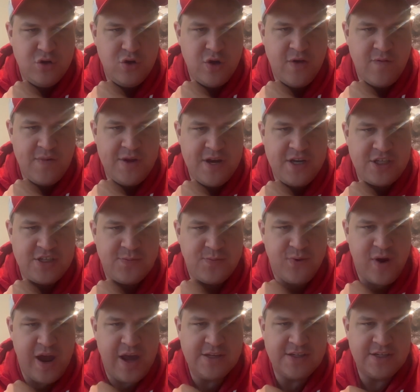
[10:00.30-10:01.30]
who have been a
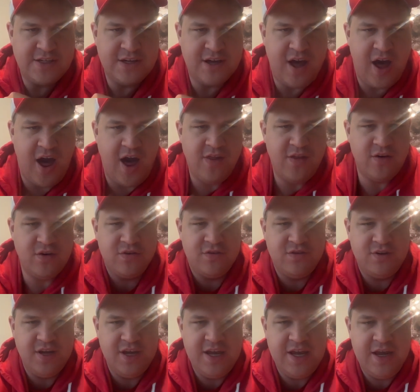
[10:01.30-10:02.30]
surprising other
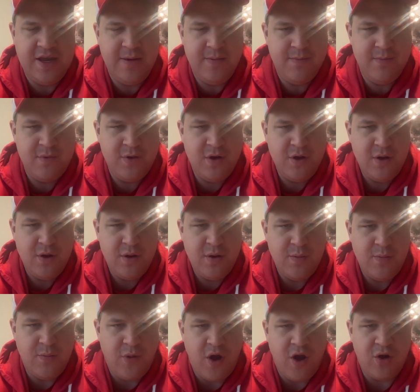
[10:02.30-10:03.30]
team,
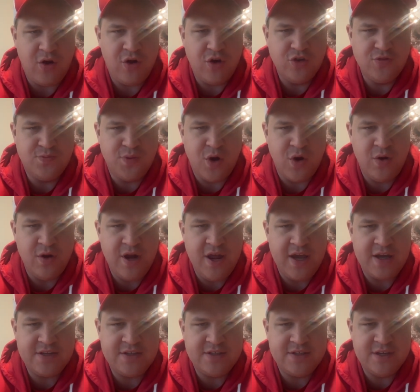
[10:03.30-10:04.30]
Broncos, Bo
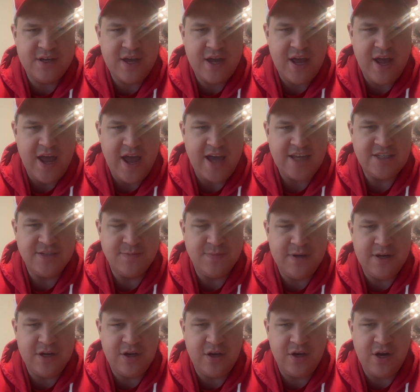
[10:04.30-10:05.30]
Nix, hasn't
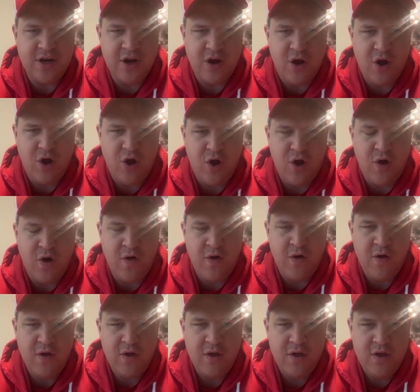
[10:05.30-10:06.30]
been good at
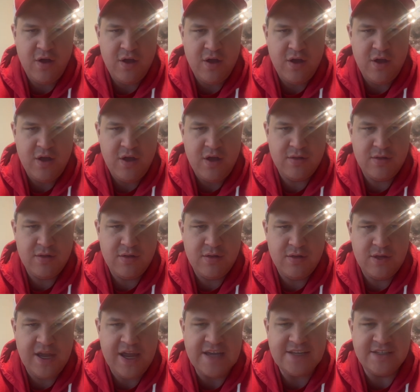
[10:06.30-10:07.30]
all.
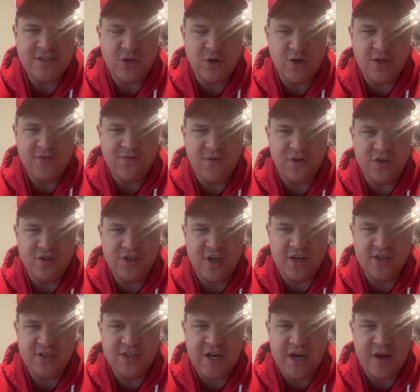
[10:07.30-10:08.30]
He hasn't thrown his first
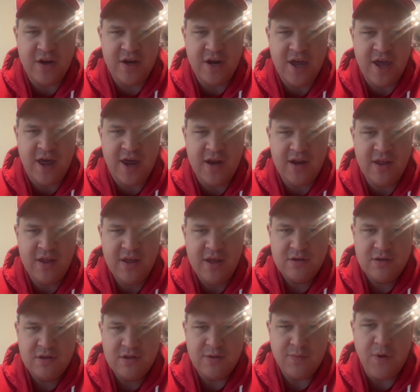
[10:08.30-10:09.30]
touchdown yet.
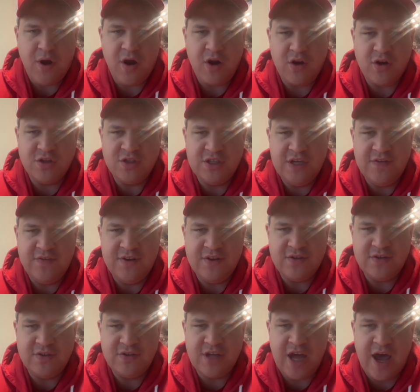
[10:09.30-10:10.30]
The Broncos
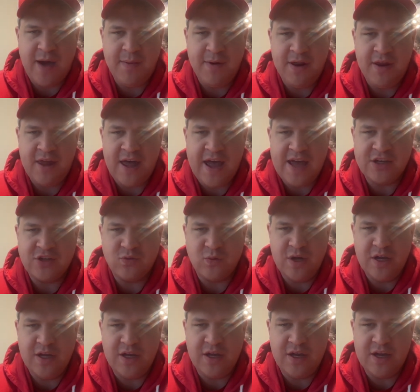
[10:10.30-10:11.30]
defense is dominant last
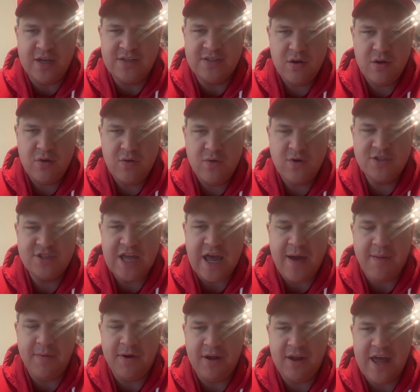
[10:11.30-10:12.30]
week against was
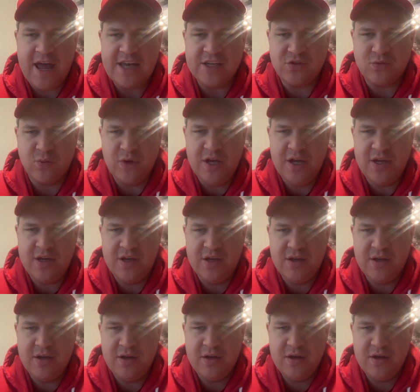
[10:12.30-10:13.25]
dominant last week.